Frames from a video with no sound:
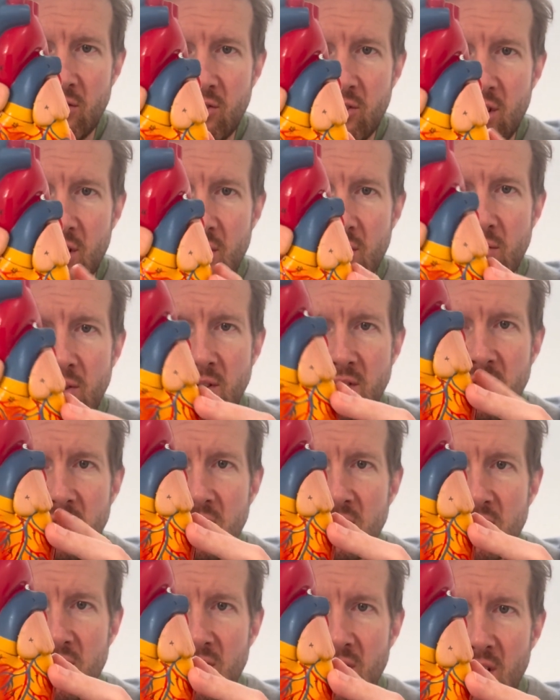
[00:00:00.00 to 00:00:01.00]
so this
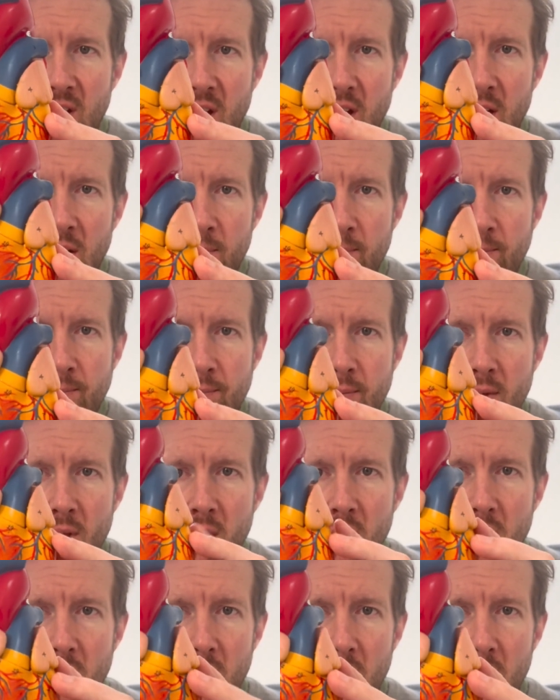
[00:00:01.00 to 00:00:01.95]
is obviously